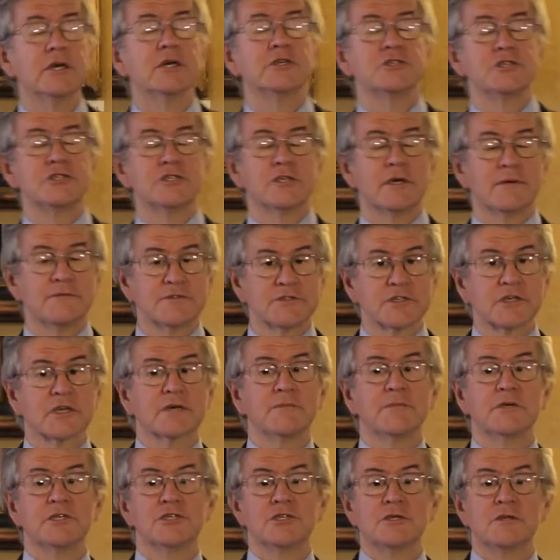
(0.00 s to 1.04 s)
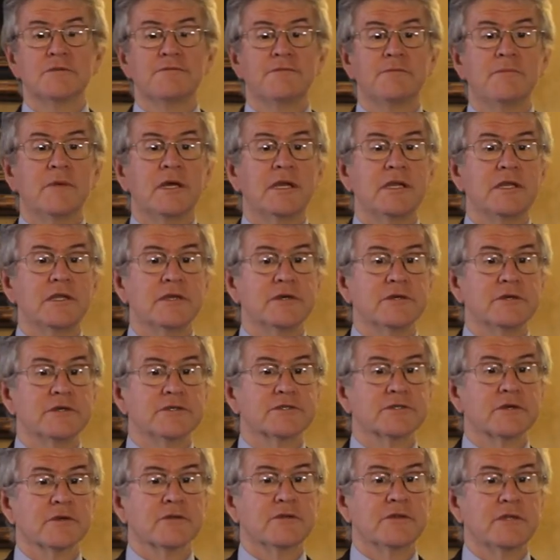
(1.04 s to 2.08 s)
she served as a commissioner for many
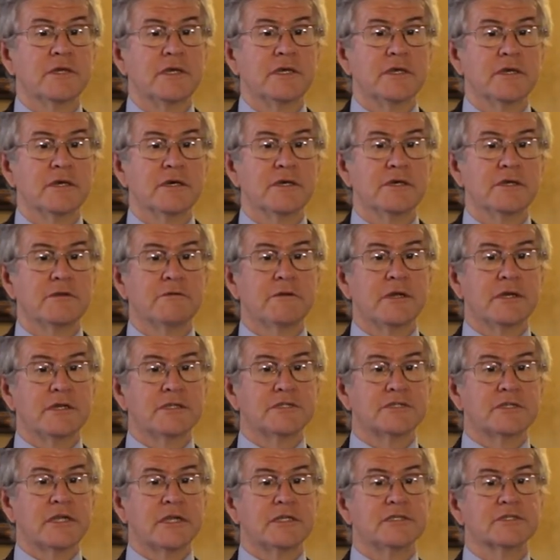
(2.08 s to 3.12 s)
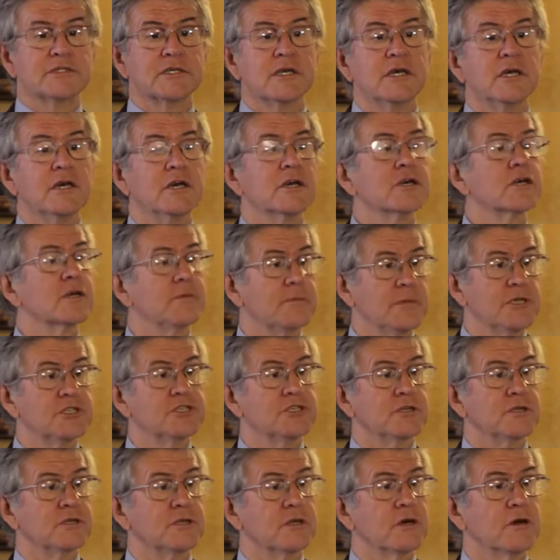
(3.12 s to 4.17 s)
years on the United States
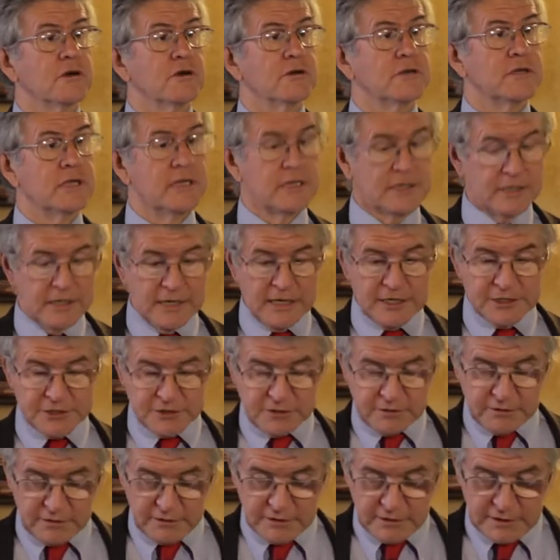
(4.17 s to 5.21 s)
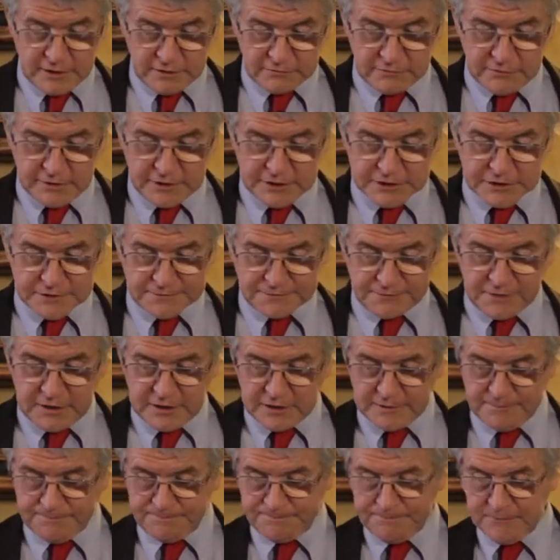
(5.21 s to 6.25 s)
Commission on International Religious
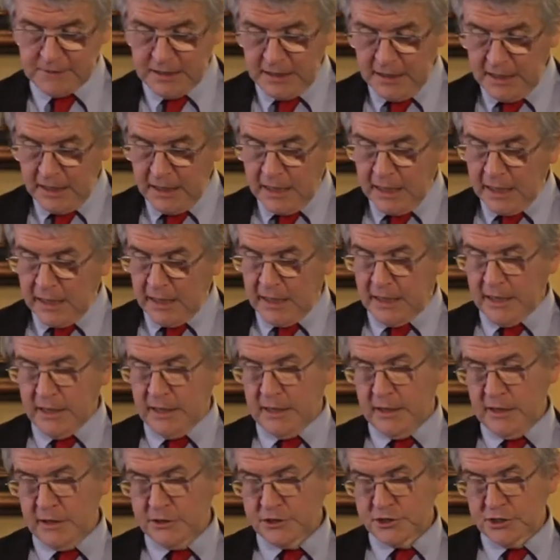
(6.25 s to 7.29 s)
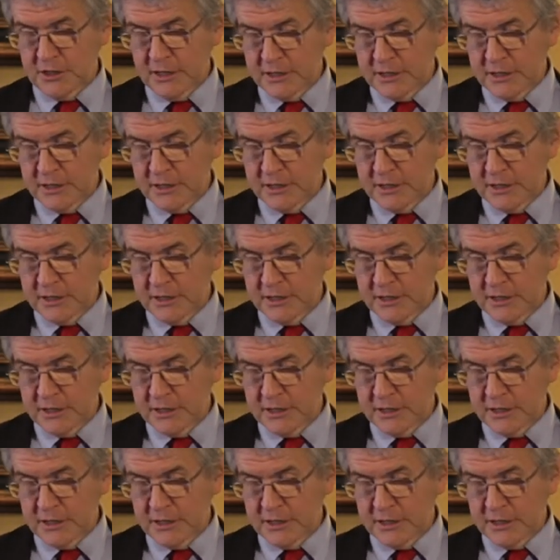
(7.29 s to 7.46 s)
Freedom. She